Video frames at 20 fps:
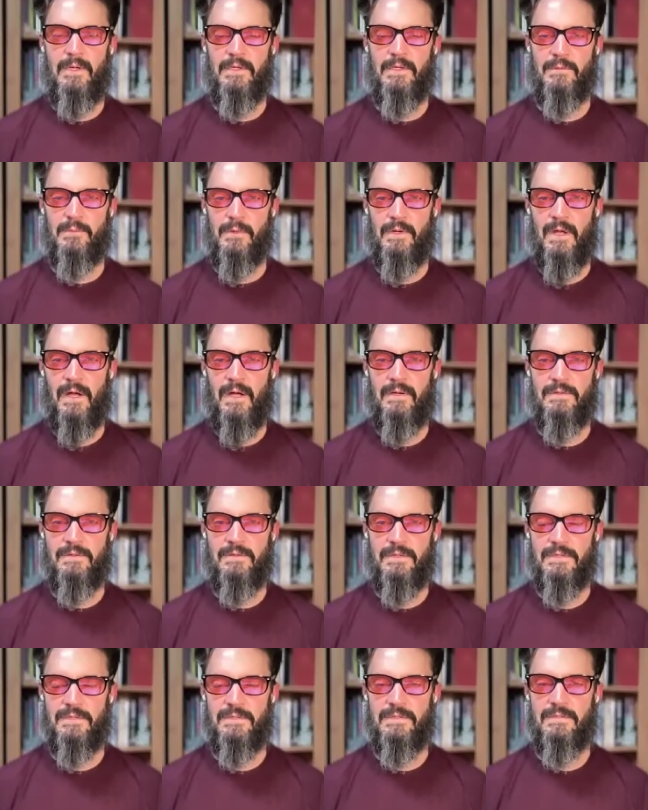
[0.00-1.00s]
because we're
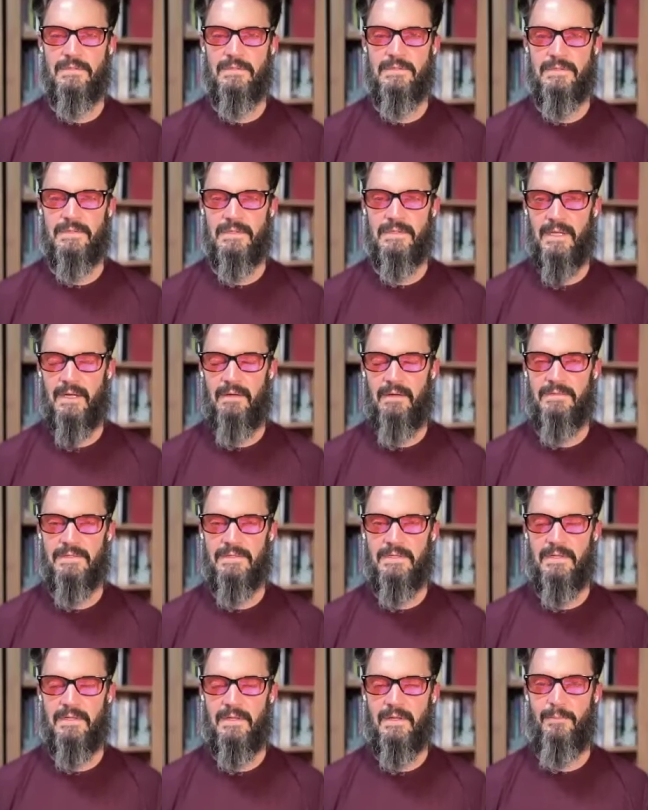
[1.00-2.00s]
not just
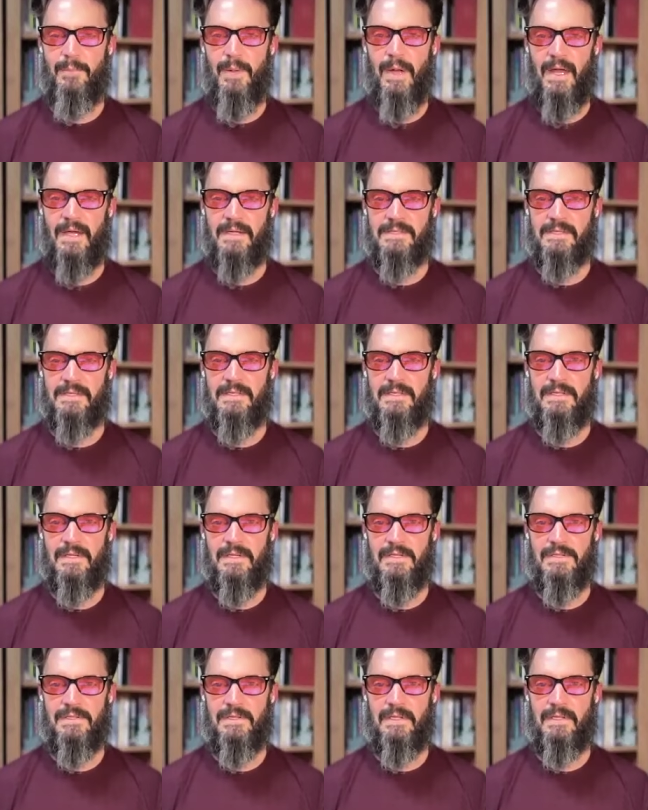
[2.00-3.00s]
slaves to the past
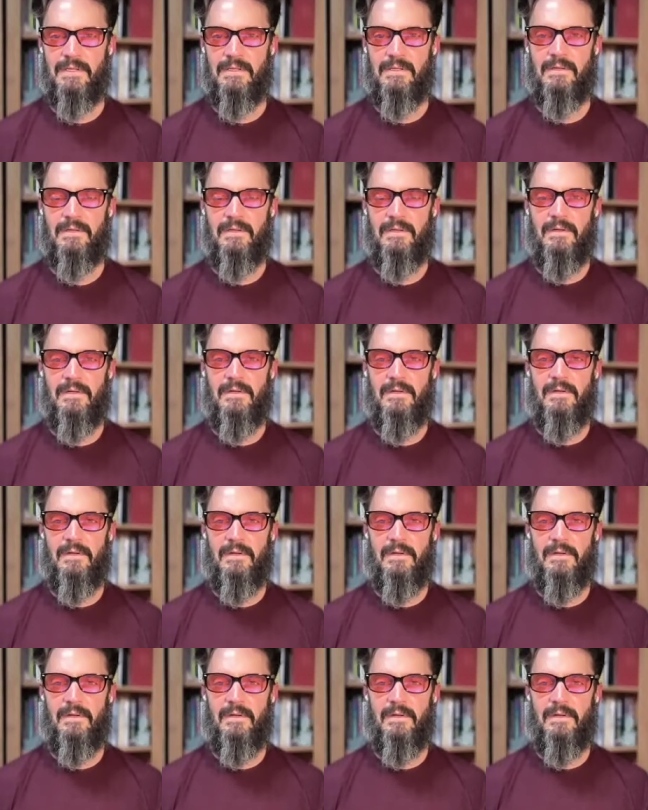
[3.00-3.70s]
conditioning.